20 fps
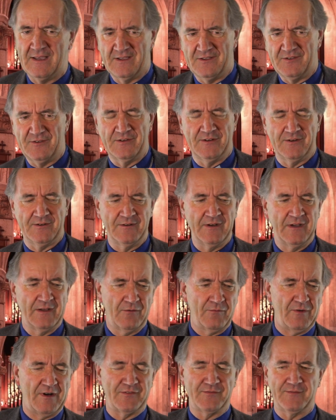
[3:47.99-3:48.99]
You know,
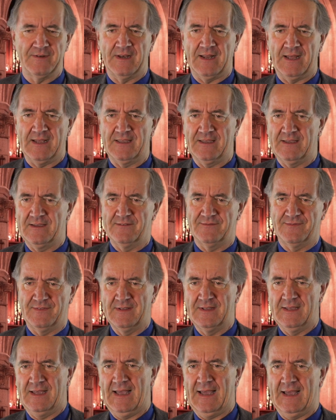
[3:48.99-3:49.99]
what will I give
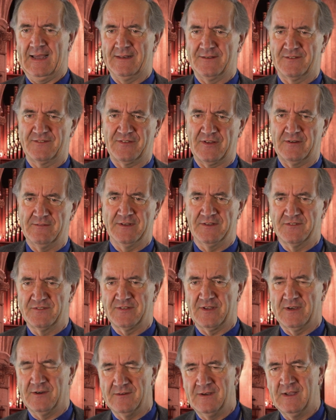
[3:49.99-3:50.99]
Aunt
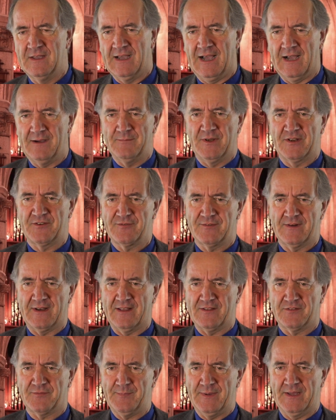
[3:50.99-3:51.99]
so-and-so? How much will
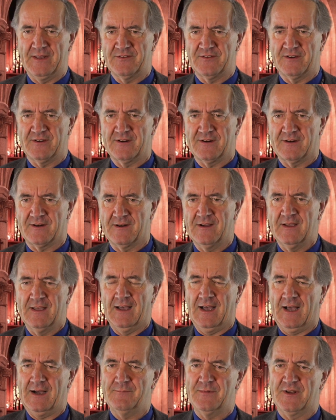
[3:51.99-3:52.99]
I spend on her?
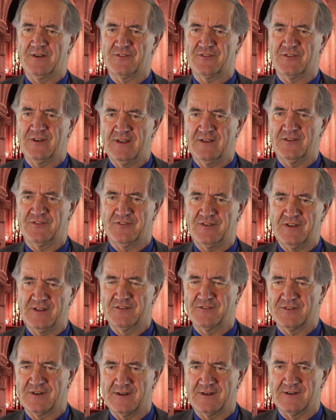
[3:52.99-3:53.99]
How much is she
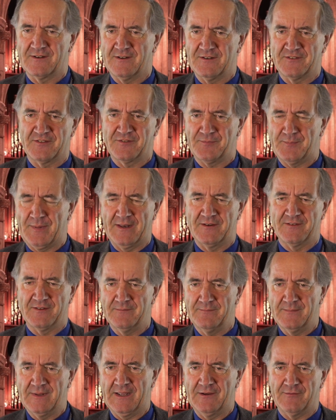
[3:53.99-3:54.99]
in turn going to spend
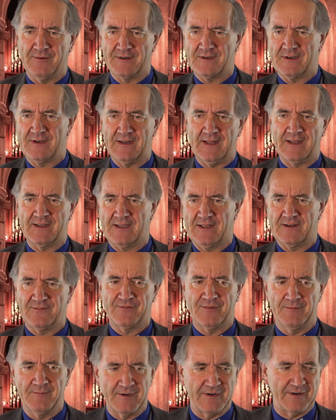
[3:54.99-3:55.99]
on me? What will I get
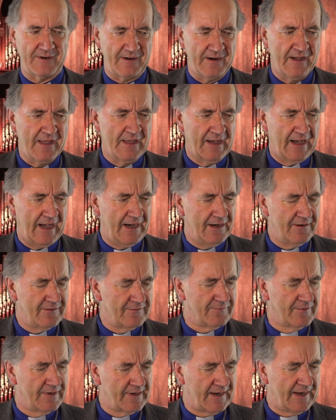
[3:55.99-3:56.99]
from her? How
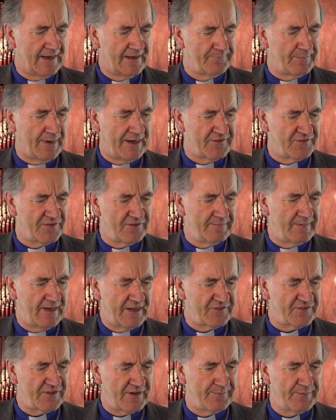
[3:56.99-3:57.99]
will I do my
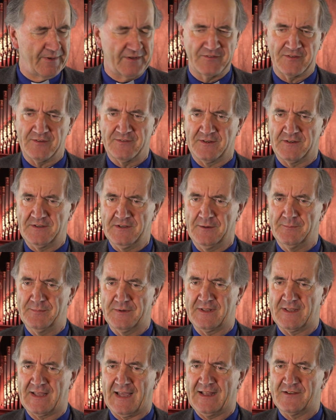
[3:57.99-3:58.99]
shopping so that
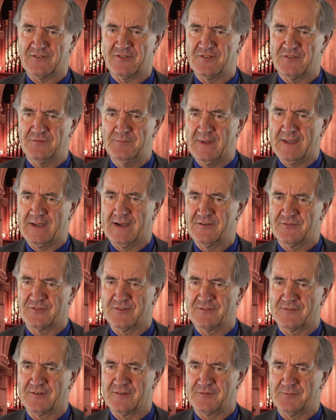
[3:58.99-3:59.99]
nobody catches me out on
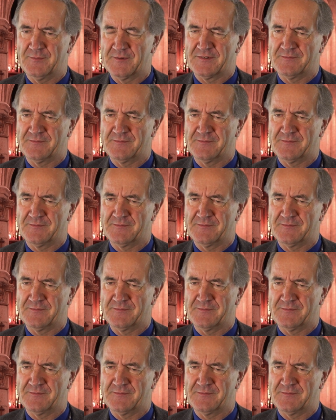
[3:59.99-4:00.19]
Christmas